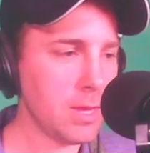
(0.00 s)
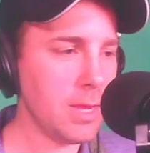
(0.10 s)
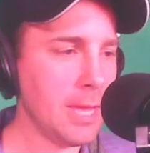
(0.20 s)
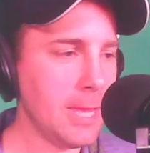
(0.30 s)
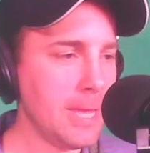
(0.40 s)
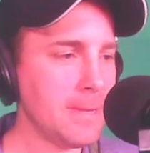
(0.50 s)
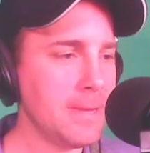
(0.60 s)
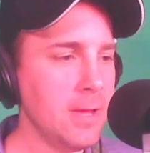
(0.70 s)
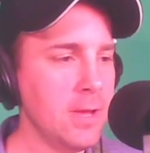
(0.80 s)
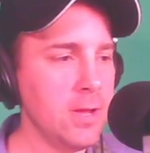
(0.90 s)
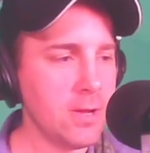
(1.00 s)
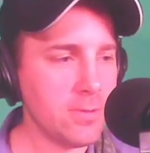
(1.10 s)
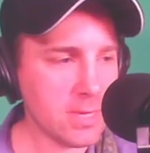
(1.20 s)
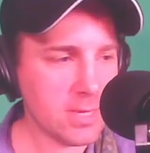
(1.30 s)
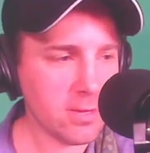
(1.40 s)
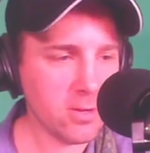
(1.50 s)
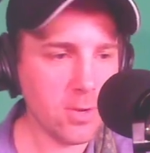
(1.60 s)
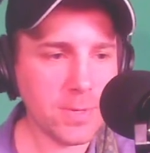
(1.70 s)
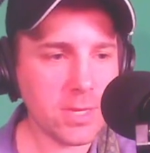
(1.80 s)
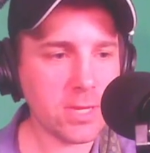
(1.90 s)
And this
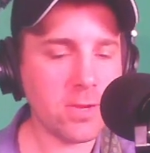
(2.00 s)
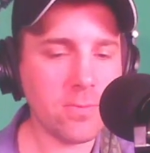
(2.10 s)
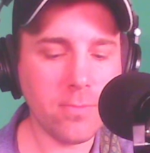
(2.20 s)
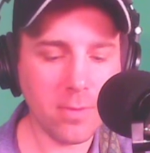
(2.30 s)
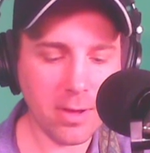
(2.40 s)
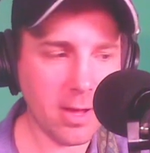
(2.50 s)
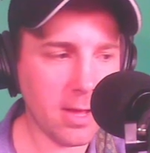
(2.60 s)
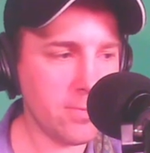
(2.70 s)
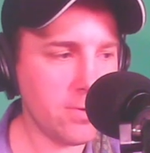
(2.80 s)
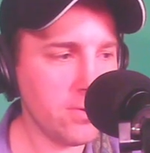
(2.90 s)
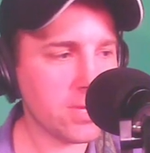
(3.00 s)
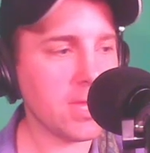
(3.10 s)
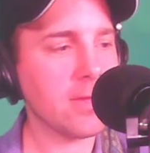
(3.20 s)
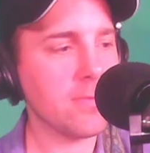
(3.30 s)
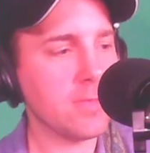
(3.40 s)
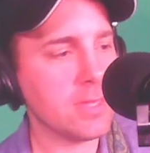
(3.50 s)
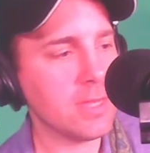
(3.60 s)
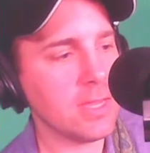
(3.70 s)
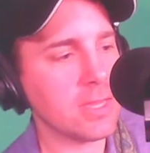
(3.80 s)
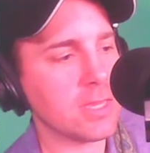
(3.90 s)
loop system, I'm using the
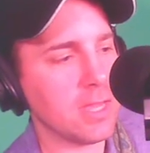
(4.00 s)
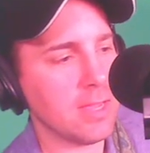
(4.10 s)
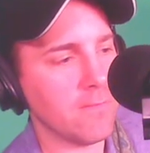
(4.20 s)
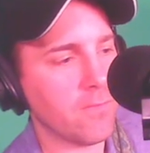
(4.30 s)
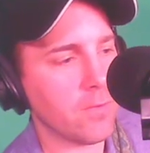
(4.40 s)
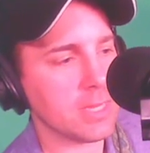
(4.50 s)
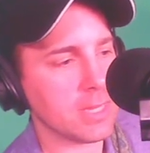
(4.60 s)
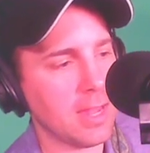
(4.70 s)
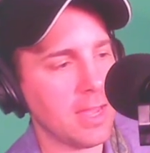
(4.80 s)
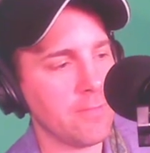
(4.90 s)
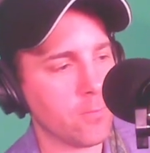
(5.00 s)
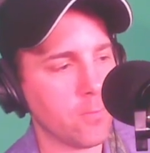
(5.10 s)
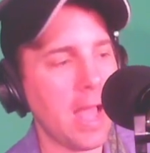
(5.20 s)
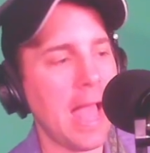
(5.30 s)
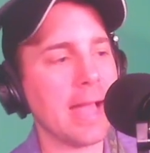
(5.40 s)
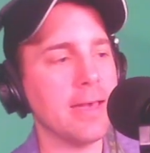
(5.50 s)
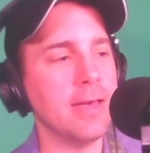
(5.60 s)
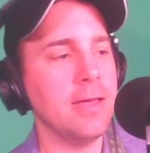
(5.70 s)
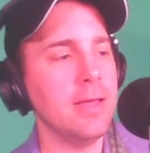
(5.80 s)
TC Voicelive Rack.